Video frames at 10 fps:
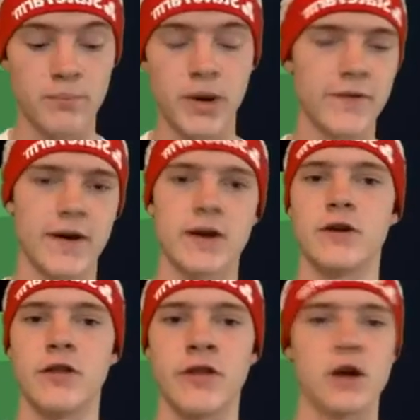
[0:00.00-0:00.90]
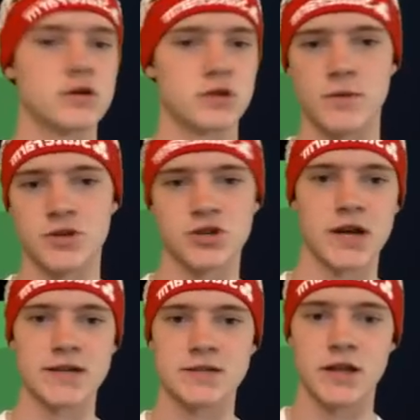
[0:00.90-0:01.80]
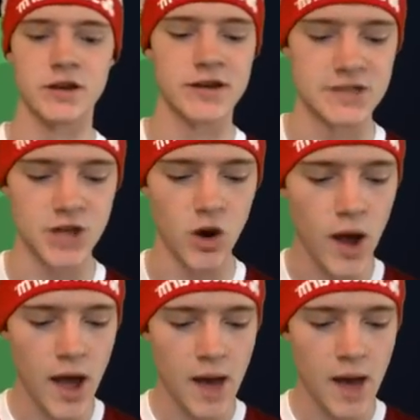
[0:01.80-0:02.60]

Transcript: But if I hear anything else, I'll make sure to guys let you guys know.